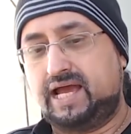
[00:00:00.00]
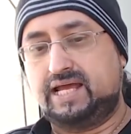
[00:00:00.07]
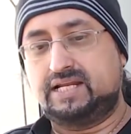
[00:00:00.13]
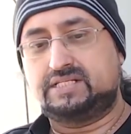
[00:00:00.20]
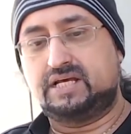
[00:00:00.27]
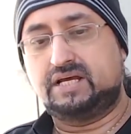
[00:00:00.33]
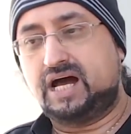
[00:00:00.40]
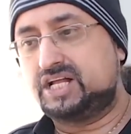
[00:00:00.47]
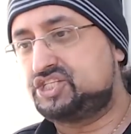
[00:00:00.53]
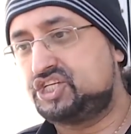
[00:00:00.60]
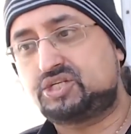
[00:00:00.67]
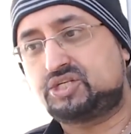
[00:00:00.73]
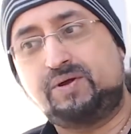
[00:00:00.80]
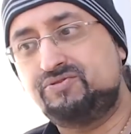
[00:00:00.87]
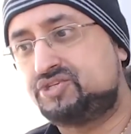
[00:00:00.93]
And I
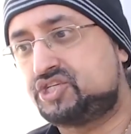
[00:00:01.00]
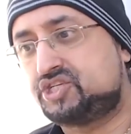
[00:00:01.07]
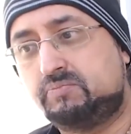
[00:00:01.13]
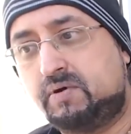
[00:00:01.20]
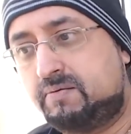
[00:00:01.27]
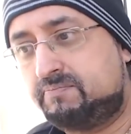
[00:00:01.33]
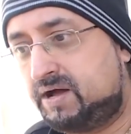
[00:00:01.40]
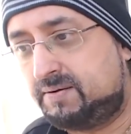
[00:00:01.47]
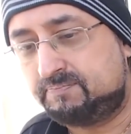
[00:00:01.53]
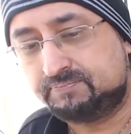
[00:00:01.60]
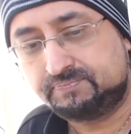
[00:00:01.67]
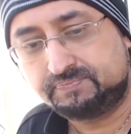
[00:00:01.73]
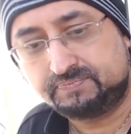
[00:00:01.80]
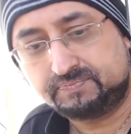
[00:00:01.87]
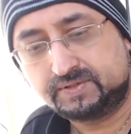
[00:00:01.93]
just want to show my
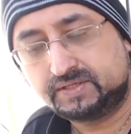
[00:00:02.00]
mum.